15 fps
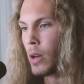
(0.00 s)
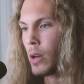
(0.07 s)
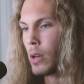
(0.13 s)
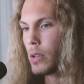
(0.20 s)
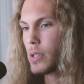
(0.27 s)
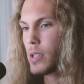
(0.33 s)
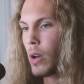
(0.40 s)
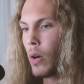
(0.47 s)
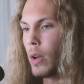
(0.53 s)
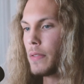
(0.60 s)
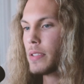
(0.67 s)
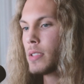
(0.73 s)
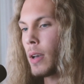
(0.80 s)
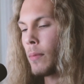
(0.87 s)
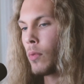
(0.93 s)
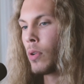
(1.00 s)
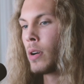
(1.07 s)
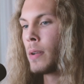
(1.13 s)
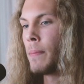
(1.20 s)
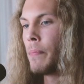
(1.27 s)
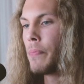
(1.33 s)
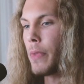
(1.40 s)
So if
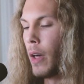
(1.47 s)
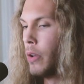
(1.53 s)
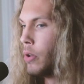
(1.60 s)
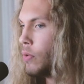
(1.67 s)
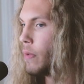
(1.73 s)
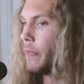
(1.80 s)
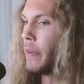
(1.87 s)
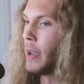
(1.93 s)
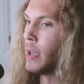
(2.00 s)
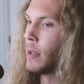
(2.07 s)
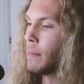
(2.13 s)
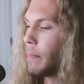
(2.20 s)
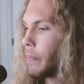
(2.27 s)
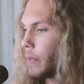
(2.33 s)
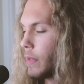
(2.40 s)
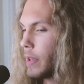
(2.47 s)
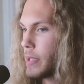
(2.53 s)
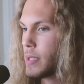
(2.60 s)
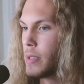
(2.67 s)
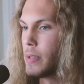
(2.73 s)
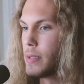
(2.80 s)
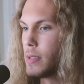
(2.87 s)
someone, a new fan,
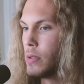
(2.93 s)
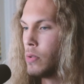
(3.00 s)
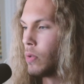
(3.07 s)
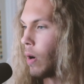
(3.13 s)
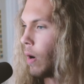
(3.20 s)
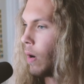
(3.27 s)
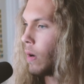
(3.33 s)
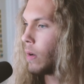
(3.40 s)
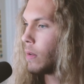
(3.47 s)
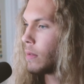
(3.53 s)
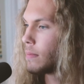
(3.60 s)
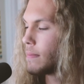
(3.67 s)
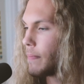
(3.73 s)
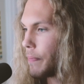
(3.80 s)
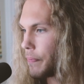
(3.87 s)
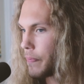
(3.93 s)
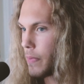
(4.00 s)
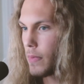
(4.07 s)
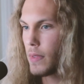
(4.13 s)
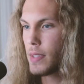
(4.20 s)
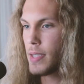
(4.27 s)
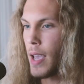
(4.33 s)
listened to all
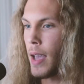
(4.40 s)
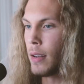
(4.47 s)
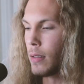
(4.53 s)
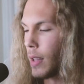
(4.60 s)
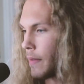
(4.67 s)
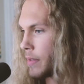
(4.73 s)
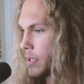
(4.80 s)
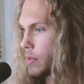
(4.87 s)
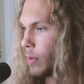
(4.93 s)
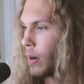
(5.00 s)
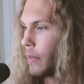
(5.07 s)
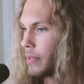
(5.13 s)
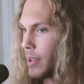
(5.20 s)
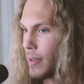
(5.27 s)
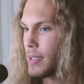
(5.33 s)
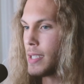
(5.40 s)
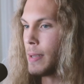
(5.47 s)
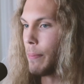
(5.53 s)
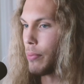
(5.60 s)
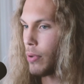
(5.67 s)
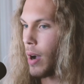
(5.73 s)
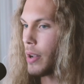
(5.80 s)
10, 11, 12, 13
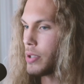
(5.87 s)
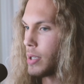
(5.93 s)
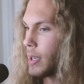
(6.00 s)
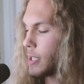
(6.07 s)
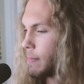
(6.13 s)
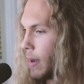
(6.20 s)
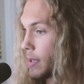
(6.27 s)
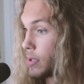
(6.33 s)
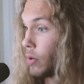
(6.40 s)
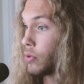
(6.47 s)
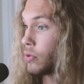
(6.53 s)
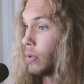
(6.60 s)
projects by Social